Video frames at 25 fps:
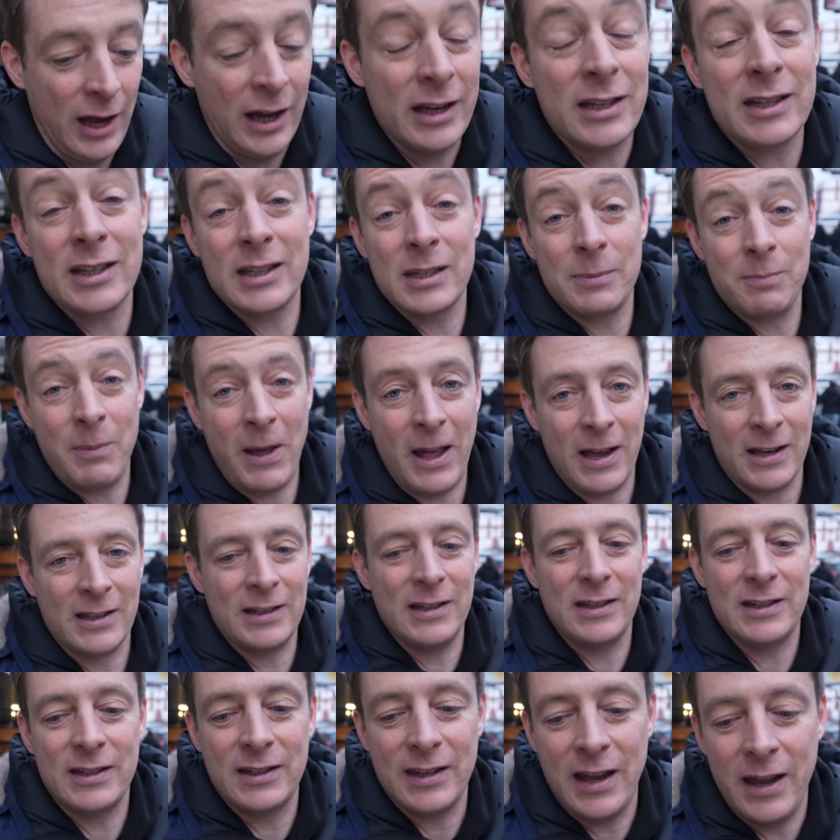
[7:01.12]
I
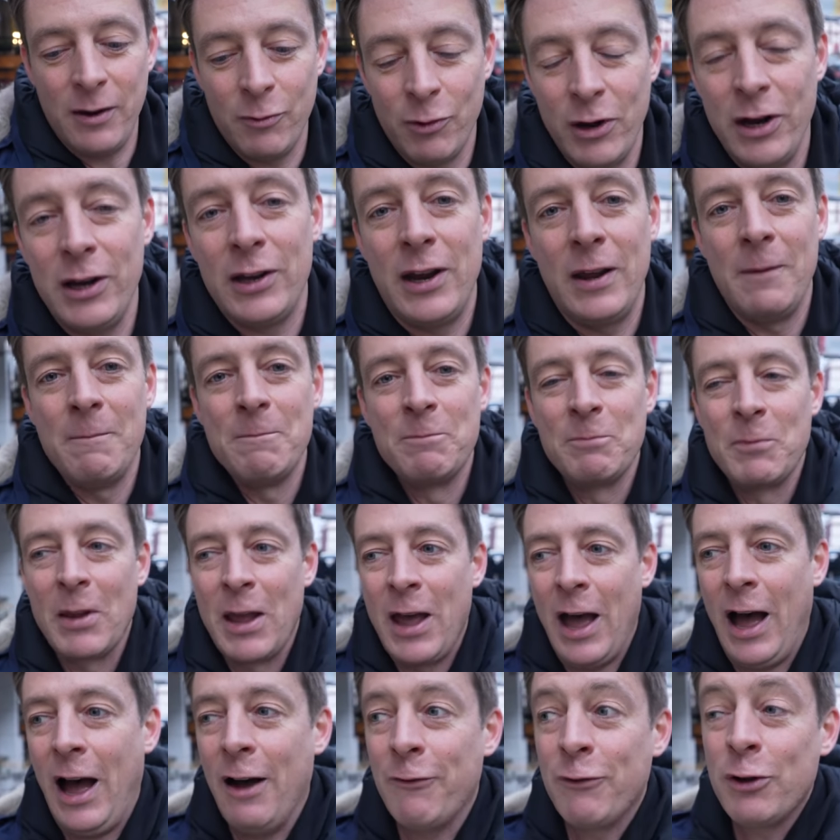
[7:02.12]
suspect, is they read
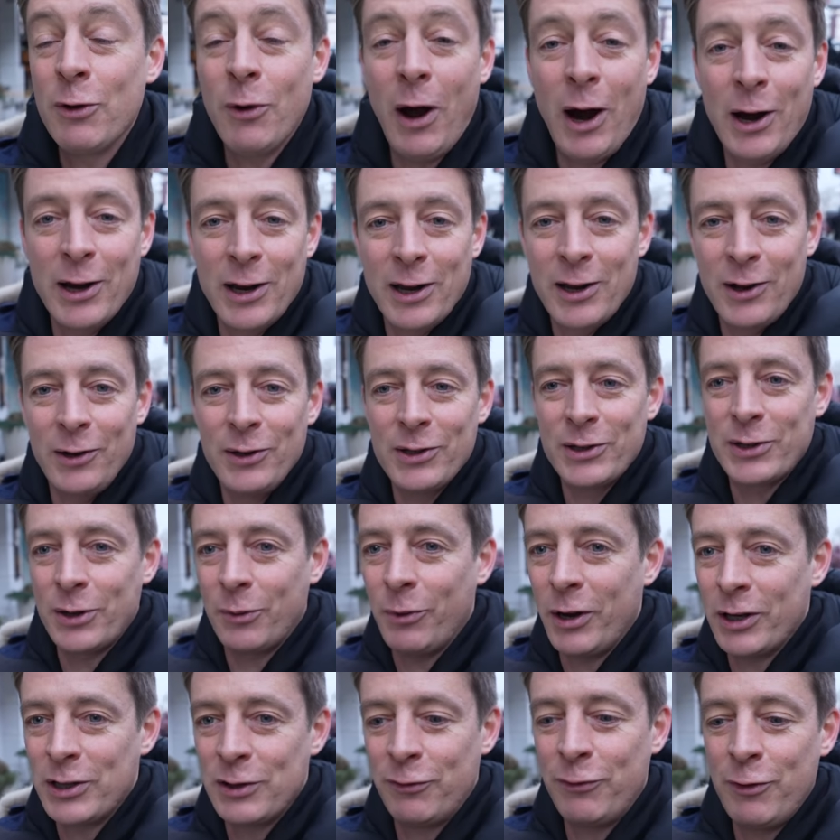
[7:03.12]
a few articles
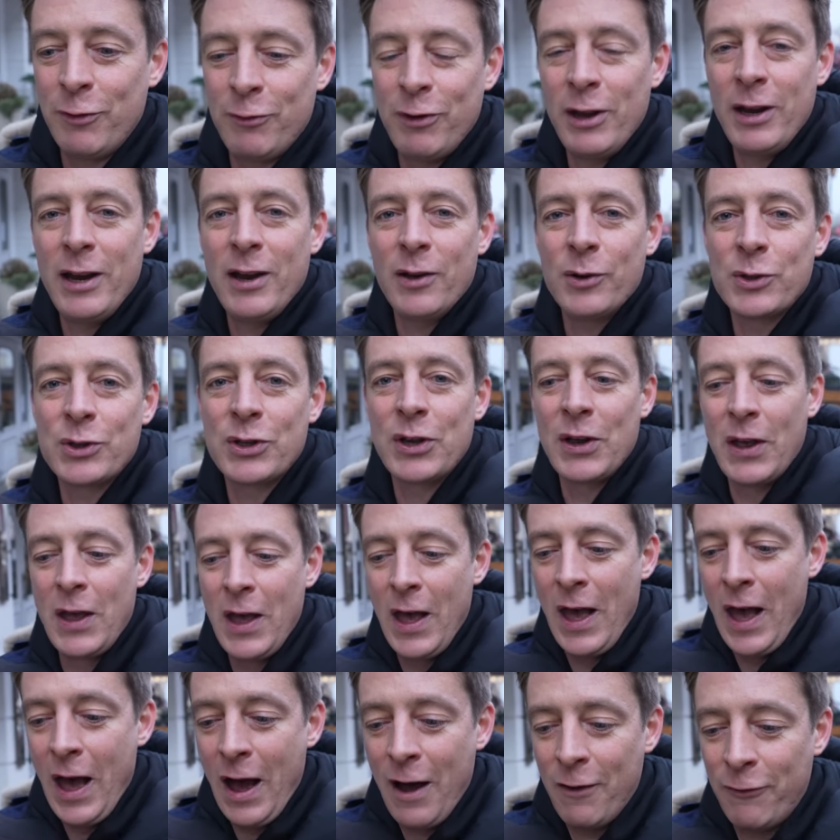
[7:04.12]
or watch a few videos
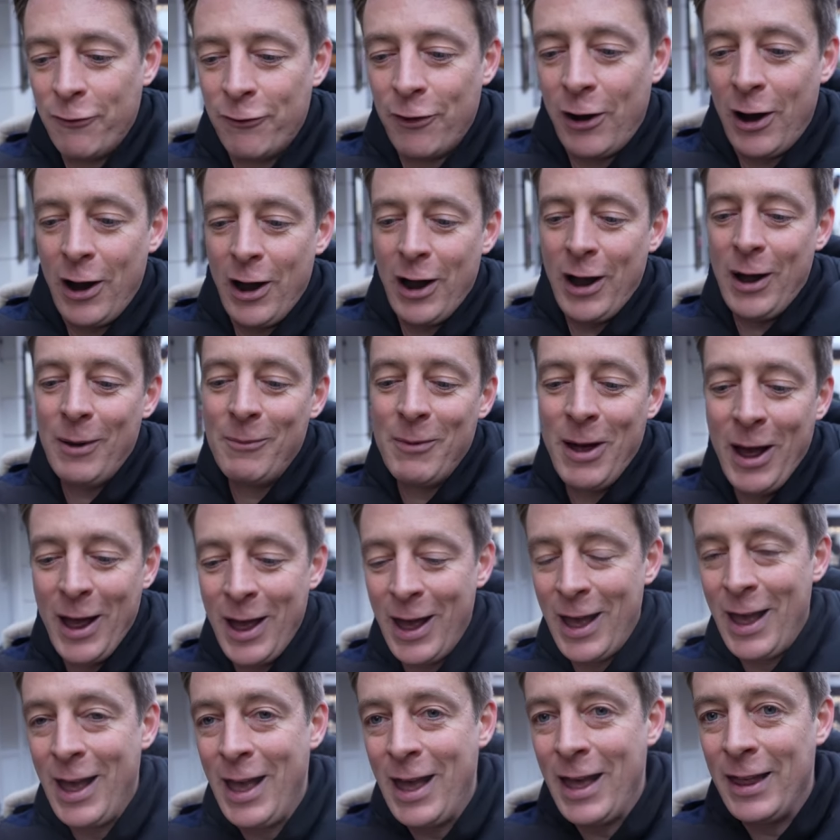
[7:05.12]
from
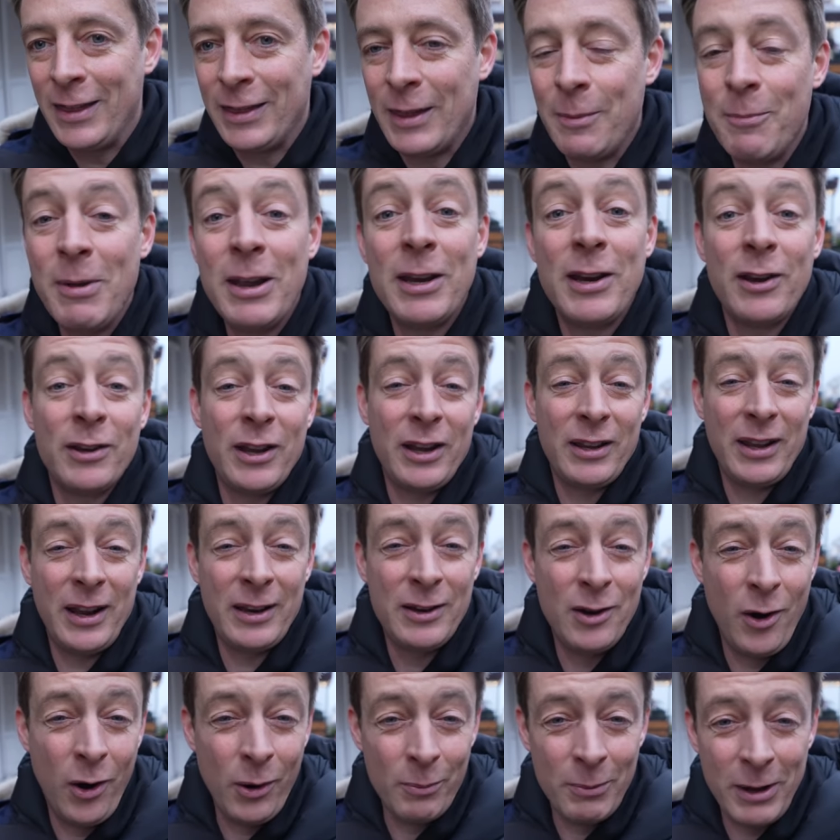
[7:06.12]
the media that
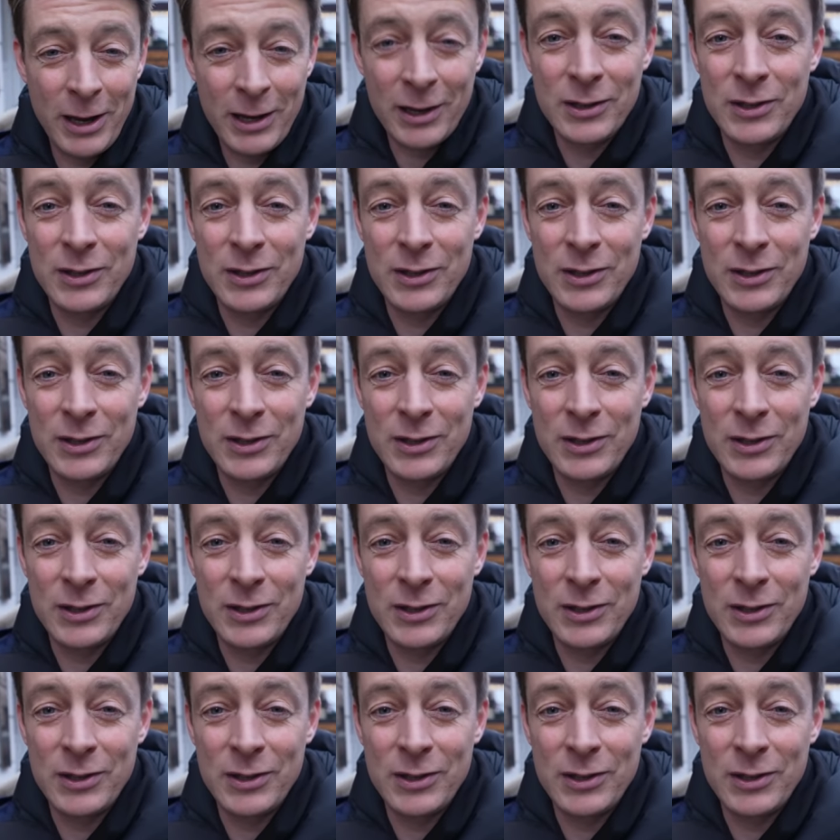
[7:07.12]
they normally